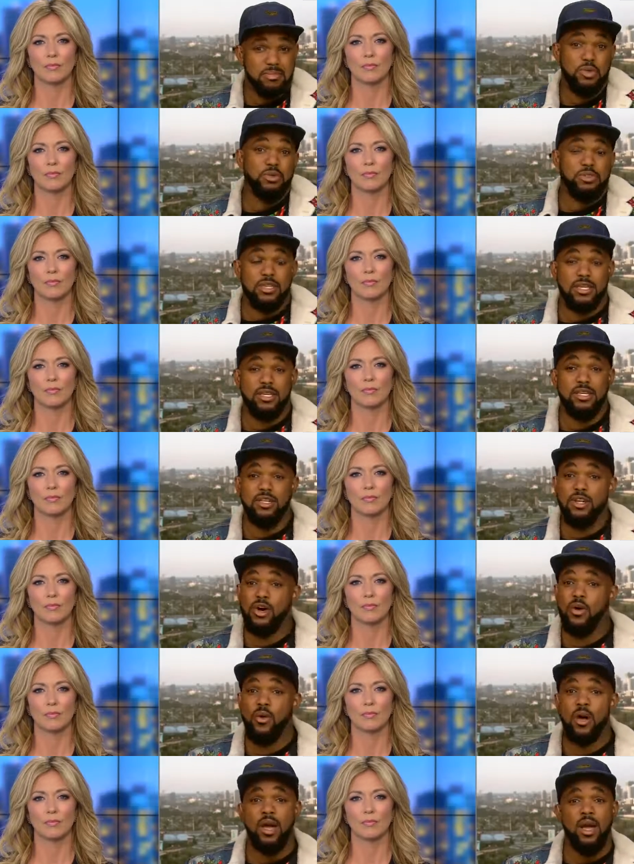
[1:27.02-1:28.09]
Speaker 1: music, you
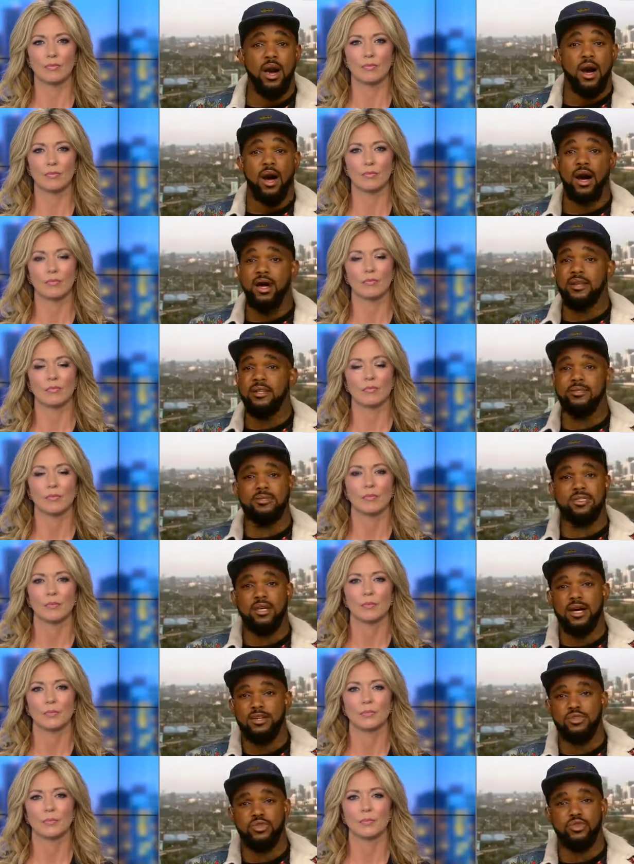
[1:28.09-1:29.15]
know? Uh,
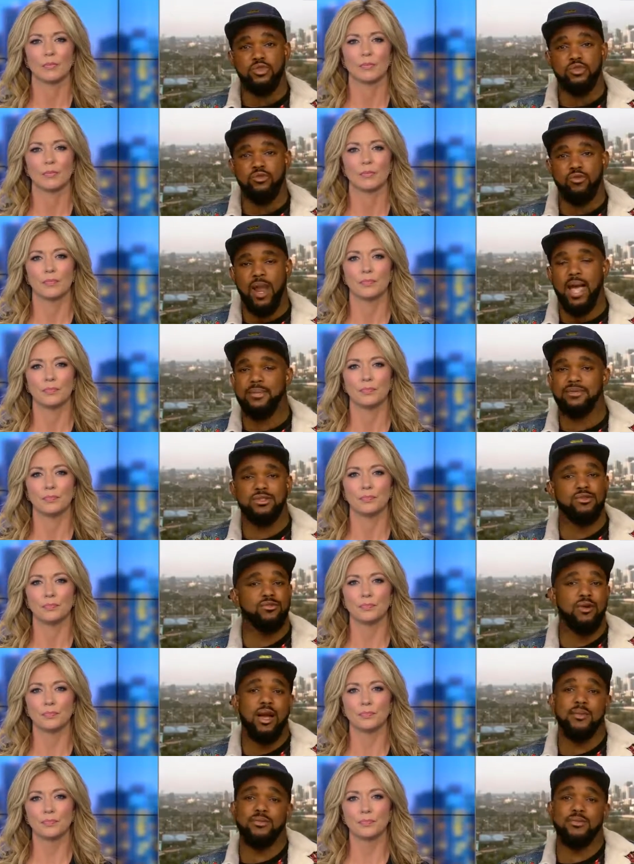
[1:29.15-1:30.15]
Nipsey Hussle's raps and